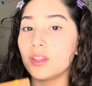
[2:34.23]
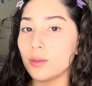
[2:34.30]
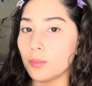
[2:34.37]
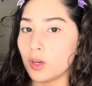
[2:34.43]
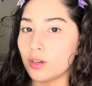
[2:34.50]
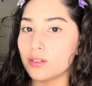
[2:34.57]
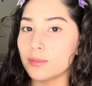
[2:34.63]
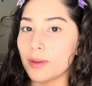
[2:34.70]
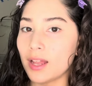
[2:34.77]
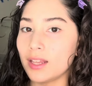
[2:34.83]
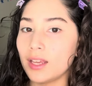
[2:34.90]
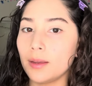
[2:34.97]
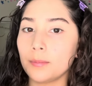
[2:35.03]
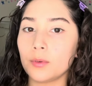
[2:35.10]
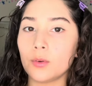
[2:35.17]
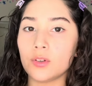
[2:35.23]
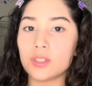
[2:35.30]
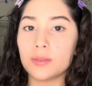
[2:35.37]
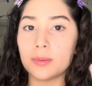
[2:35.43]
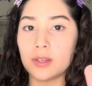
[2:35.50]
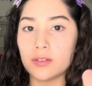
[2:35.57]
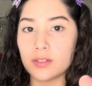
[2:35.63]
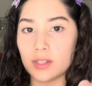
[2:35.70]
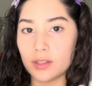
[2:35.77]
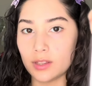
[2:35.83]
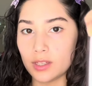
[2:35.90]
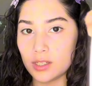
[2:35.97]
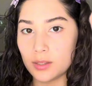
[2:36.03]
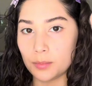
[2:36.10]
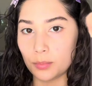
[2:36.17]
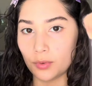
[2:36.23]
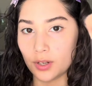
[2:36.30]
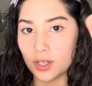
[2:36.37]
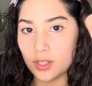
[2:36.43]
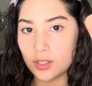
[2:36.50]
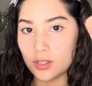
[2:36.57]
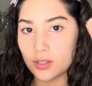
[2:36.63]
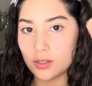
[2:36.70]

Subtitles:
the Motives palette, I'm going to be using this brush.